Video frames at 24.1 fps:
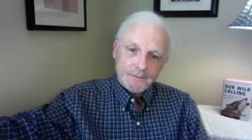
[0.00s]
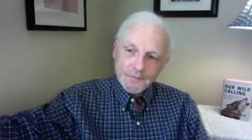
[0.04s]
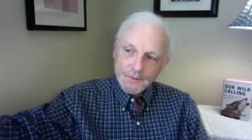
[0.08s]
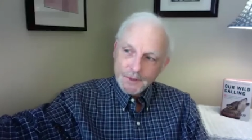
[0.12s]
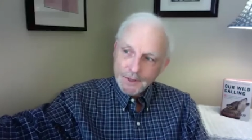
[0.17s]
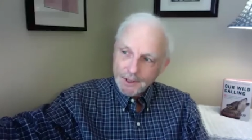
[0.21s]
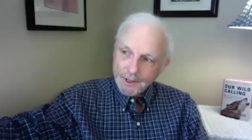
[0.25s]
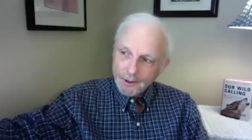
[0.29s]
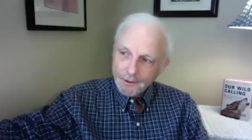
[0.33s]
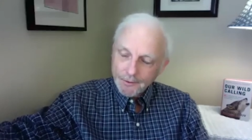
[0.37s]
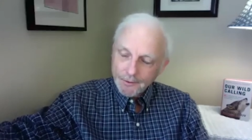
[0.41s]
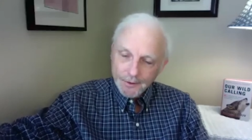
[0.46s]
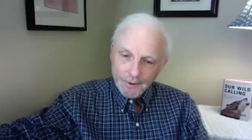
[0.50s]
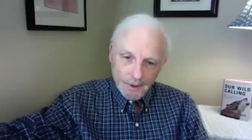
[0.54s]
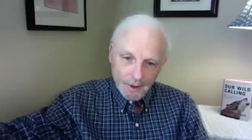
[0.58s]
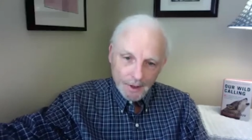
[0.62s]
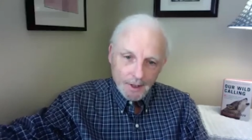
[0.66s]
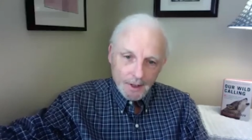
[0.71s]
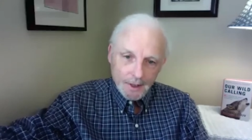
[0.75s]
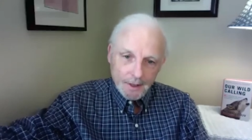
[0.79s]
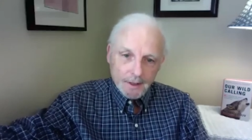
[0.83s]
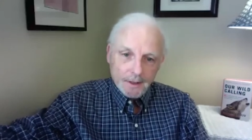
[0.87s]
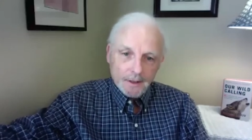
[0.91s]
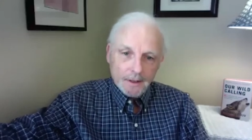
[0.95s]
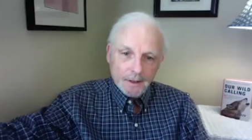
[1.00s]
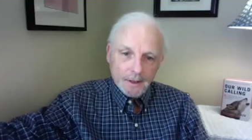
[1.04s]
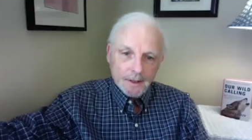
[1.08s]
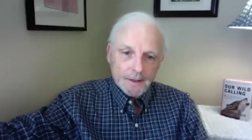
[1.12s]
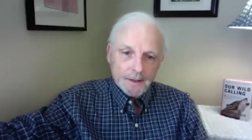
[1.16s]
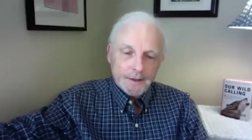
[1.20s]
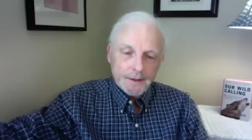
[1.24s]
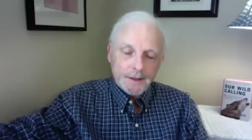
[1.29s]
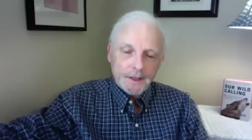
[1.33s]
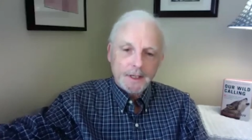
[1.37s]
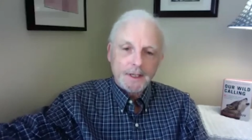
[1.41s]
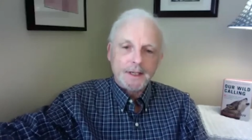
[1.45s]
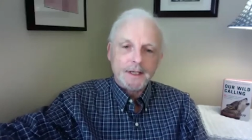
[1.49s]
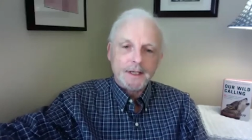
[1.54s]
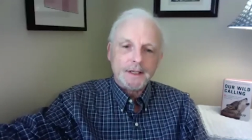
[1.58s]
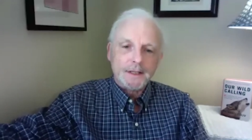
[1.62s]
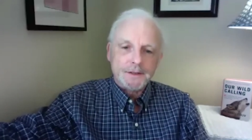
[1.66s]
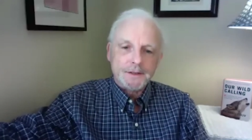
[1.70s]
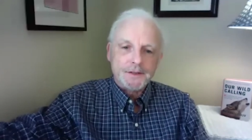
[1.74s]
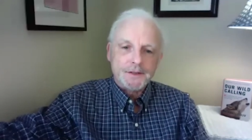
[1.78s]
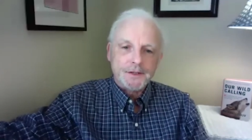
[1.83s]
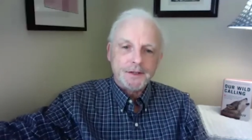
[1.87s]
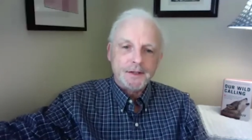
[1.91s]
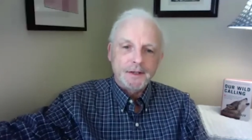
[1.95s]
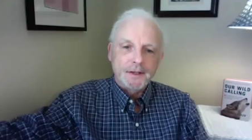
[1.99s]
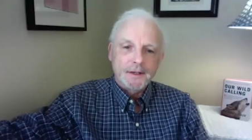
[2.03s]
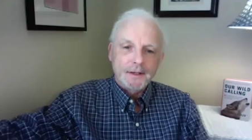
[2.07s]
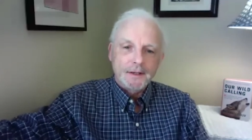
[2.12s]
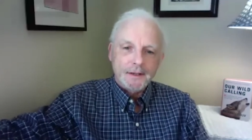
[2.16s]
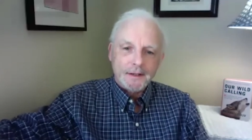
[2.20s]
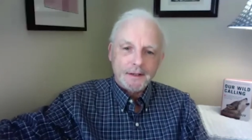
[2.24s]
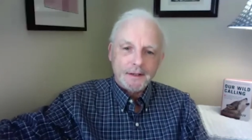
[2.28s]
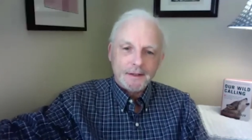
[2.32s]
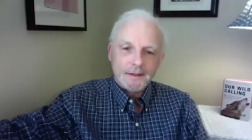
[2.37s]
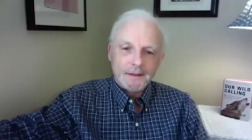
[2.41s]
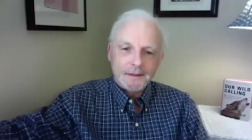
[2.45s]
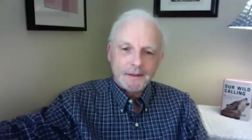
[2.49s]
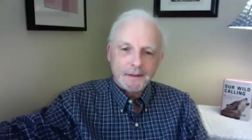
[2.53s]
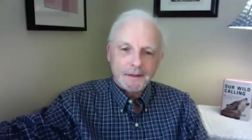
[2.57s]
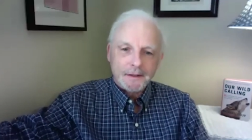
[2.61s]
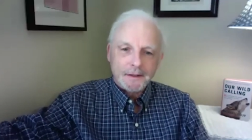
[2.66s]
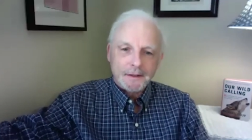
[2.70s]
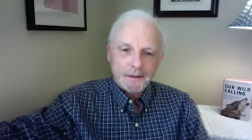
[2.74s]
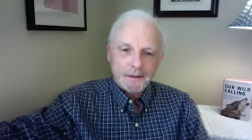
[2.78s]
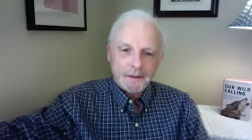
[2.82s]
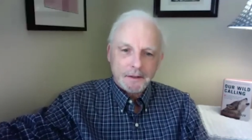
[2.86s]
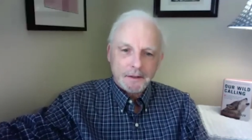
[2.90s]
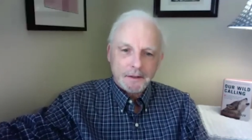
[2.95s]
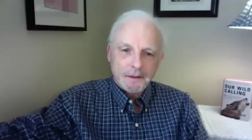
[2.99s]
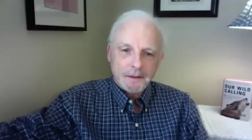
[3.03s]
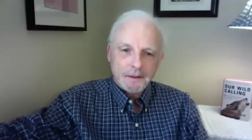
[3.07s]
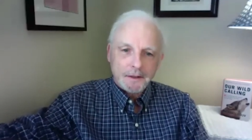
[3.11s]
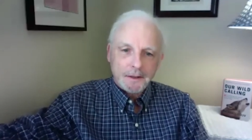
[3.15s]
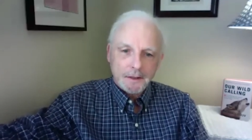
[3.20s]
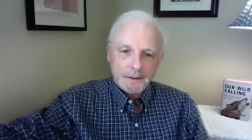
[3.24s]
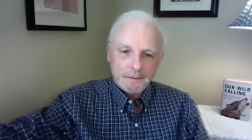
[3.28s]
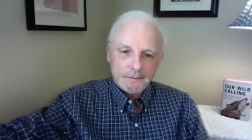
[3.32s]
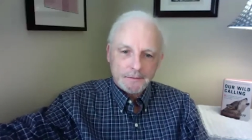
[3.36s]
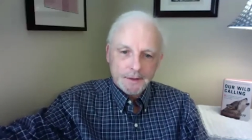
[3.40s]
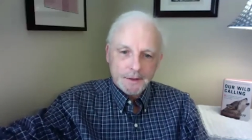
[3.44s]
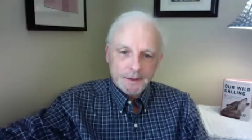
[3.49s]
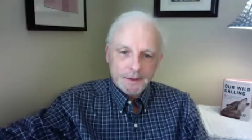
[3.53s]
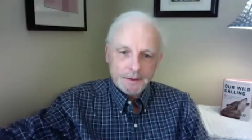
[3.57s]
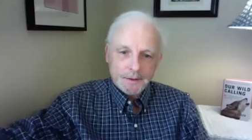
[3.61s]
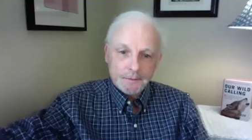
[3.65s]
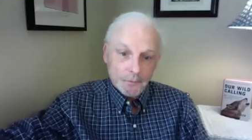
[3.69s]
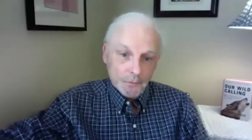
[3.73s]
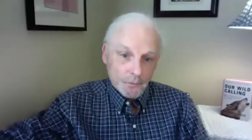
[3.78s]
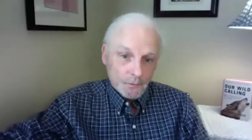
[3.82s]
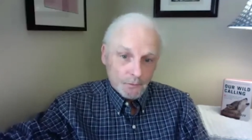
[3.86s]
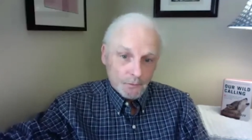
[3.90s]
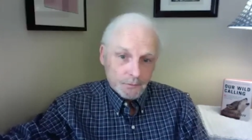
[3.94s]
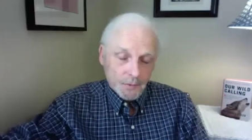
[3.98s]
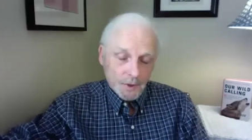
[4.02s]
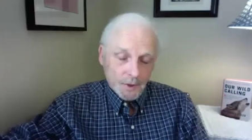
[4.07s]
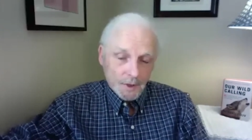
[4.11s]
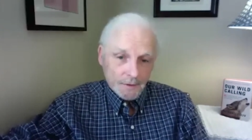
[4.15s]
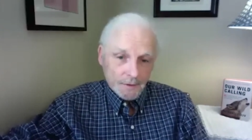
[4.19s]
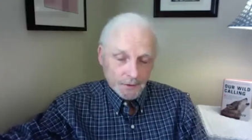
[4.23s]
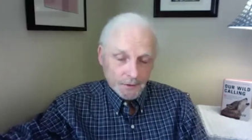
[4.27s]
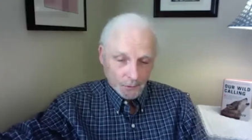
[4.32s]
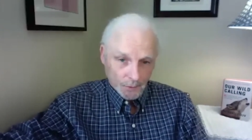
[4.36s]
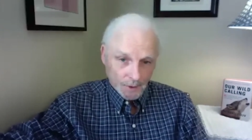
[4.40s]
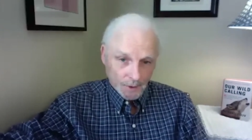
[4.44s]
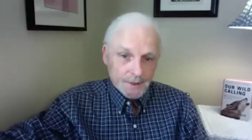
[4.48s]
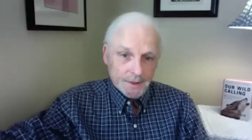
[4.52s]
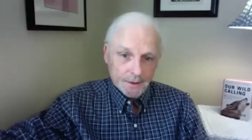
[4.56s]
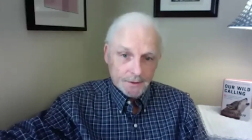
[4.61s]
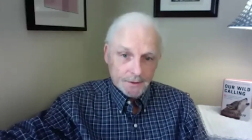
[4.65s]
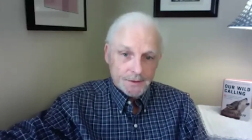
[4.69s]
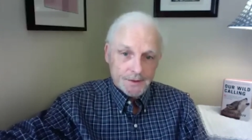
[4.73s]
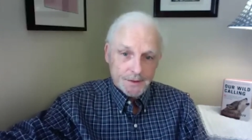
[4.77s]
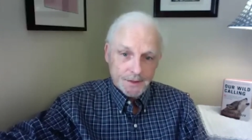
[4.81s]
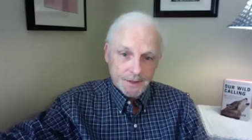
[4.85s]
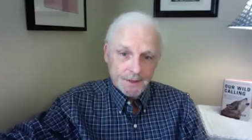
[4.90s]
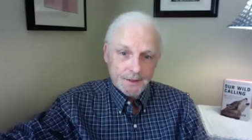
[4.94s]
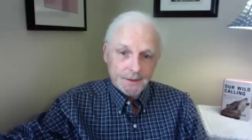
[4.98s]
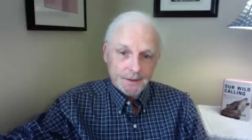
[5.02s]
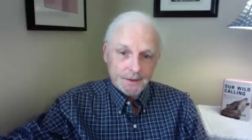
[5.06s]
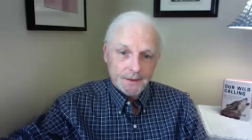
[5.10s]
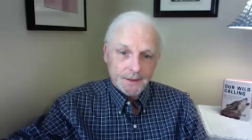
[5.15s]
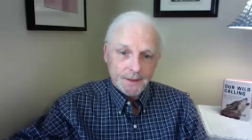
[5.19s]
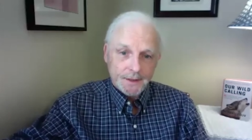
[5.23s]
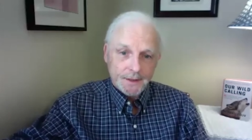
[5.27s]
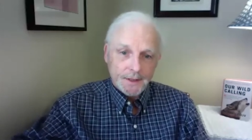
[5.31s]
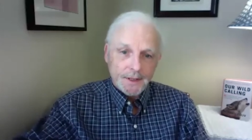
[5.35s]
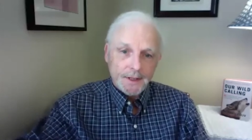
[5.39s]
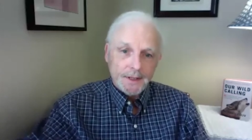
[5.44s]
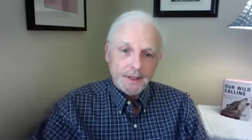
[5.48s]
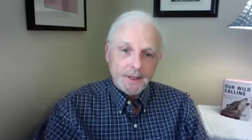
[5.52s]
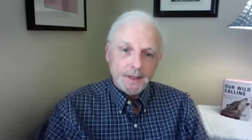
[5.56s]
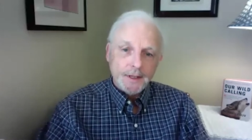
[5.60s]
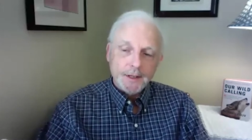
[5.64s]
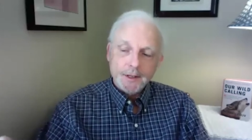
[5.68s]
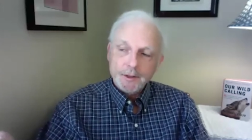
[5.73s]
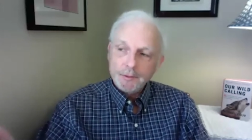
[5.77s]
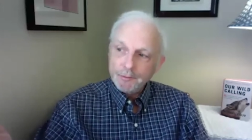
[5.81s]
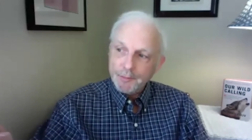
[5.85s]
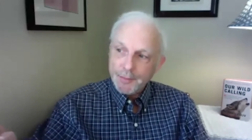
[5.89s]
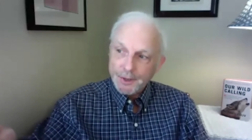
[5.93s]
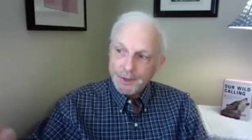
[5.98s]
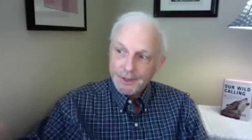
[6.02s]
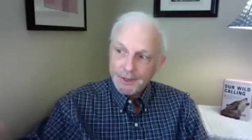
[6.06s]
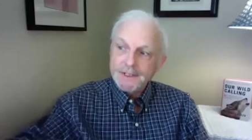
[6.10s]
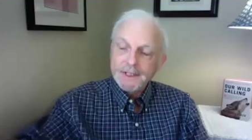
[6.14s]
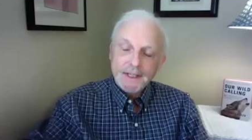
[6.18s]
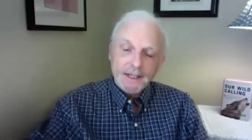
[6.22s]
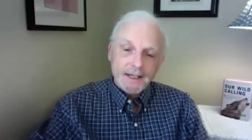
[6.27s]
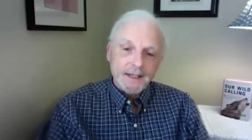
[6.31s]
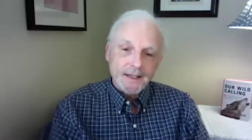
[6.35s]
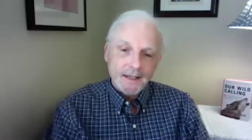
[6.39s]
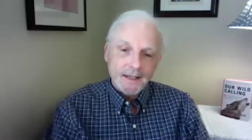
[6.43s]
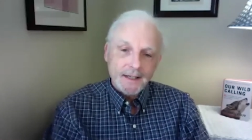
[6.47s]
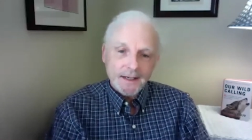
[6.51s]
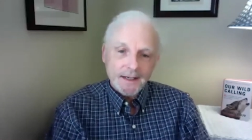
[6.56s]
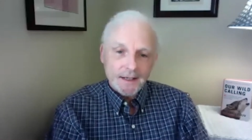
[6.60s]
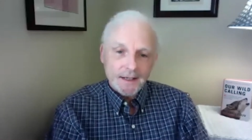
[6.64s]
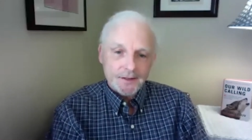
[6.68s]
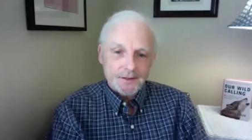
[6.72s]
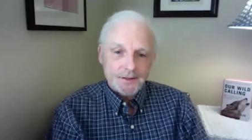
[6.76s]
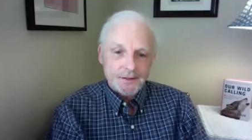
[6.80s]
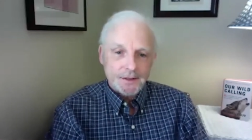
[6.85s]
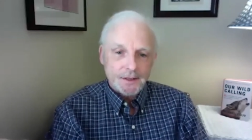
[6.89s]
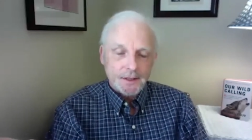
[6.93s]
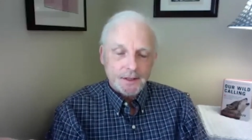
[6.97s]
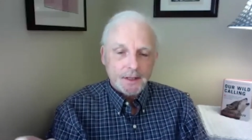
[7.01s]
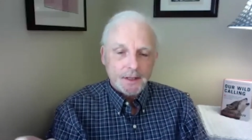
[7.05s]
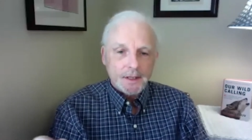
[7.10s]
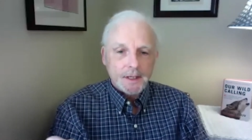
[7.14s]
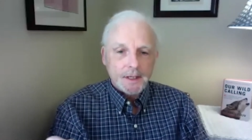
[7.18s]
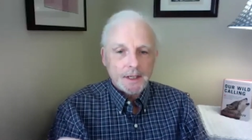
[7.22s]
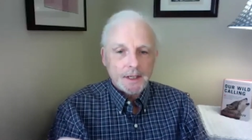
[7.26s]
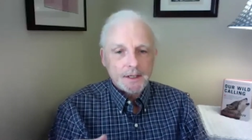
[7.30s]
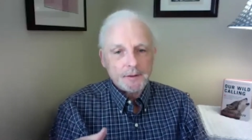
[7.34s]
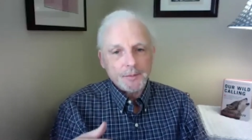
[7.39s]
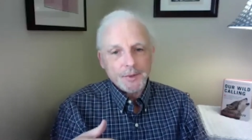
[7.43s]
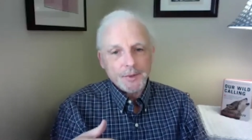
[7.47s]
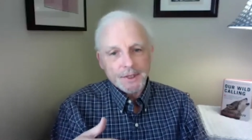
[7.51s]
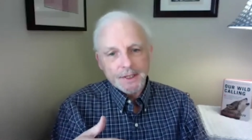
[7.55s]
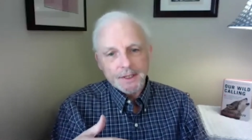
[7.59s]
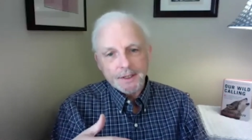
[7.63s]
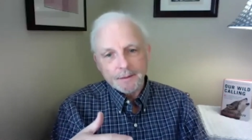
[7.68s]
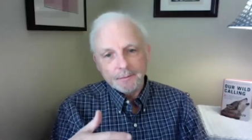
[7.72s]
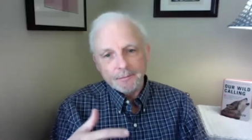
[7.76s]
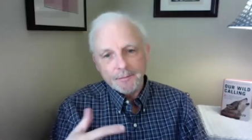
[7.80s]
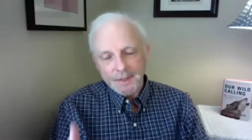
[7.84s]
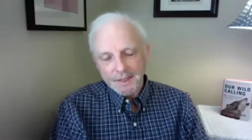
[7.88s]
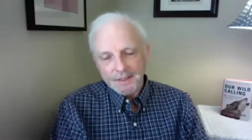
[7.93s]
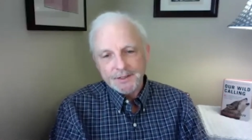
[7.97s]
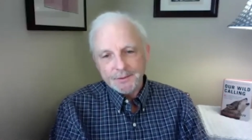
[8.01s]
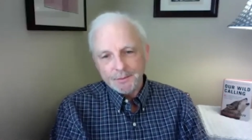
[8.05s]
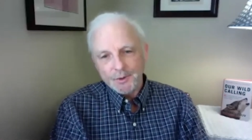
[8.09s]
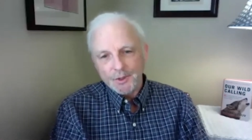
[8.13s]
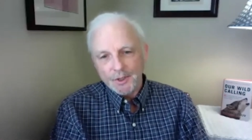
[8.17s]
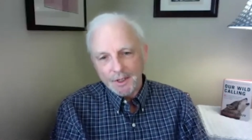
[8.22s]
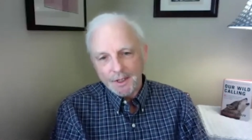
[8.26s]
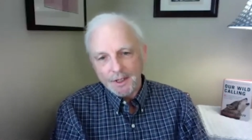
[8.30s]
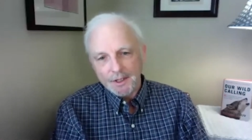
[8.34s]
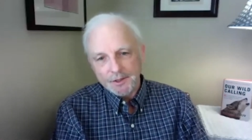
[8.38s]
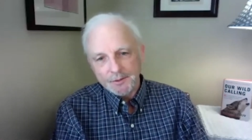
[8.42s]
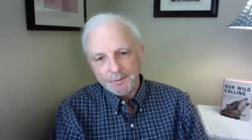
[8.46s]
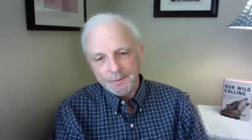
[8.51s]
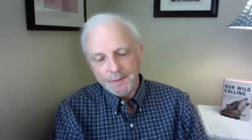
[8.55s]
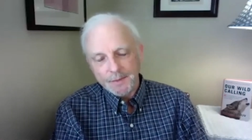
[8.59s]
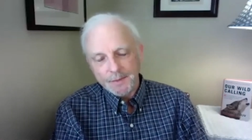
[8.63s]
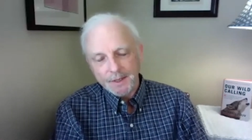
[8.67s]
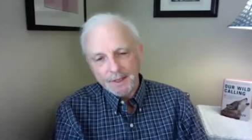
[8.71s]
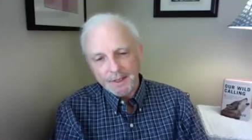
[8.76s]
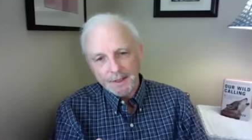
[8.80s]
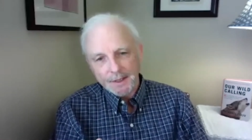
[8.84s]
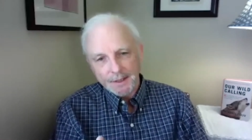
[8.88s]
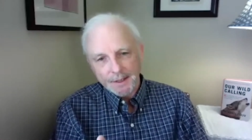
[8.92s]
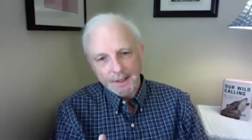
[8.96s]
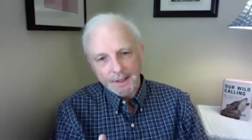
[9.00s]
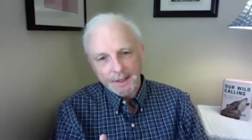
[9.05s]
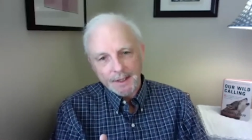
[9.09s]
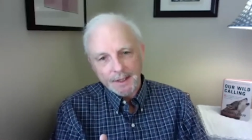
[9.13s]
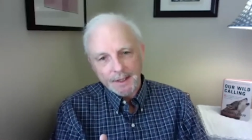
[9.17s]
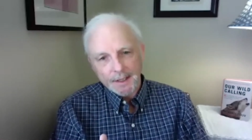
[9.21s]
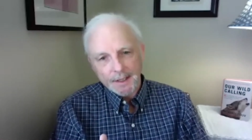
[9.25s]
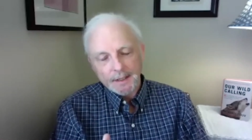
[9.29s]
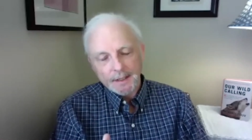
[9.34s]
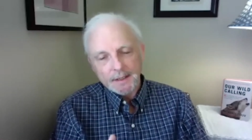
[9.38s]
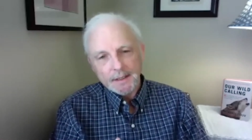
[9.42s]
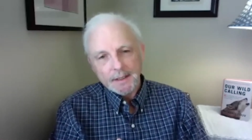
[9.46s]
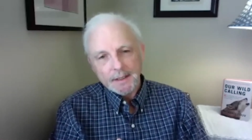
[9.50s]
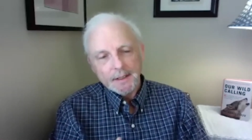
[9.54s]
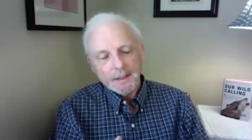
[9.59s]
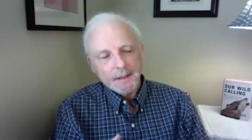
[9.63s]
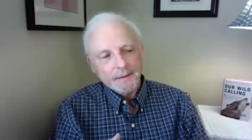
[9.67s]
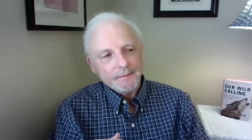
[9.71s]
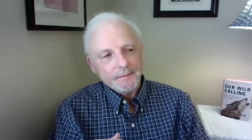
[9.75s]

the hawk on the ledge of a windowsill, building a nest, and you become mesmerized by that. Mm.